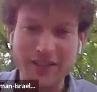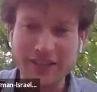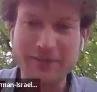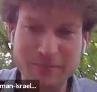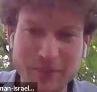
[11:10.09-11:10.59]

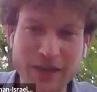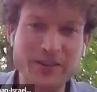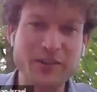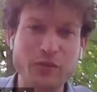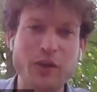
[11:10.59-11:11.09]
I
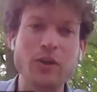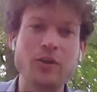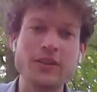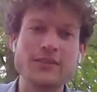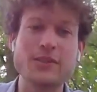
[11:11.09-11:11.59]
better
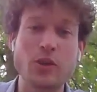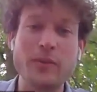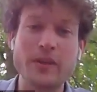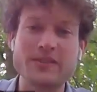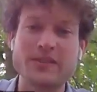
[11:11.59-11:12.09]
follow his
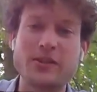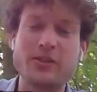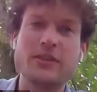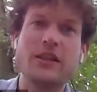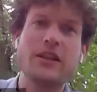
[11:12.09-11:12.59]
comments now.